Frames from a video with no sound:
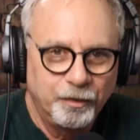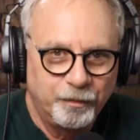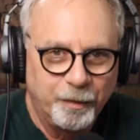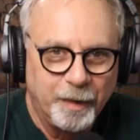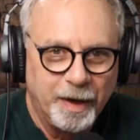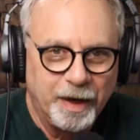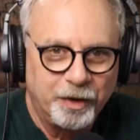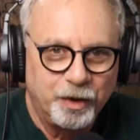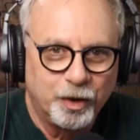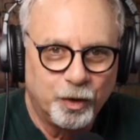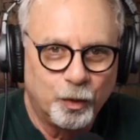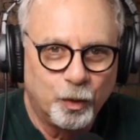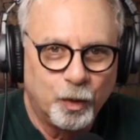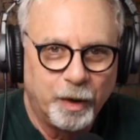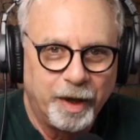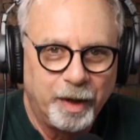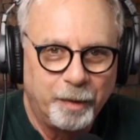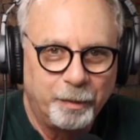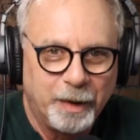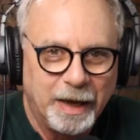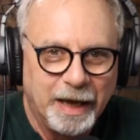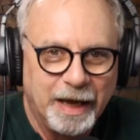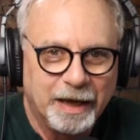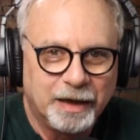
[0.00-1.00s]
You've made your
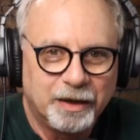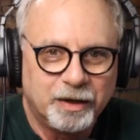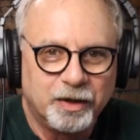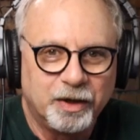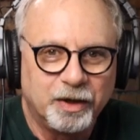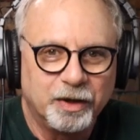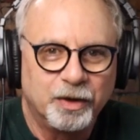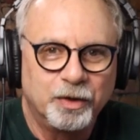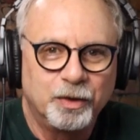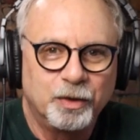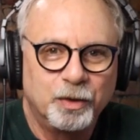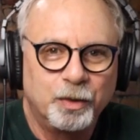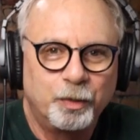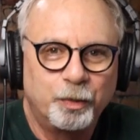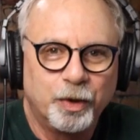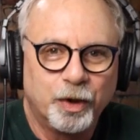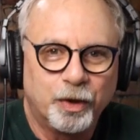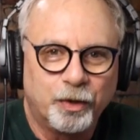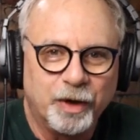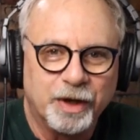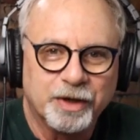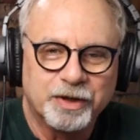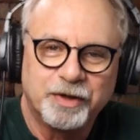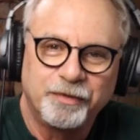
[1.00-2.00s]
way back to
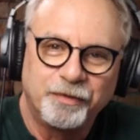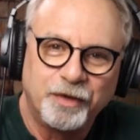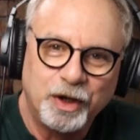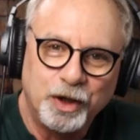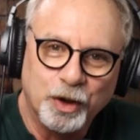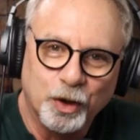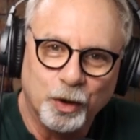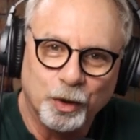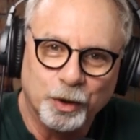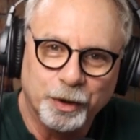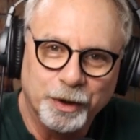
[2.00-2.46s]
progressively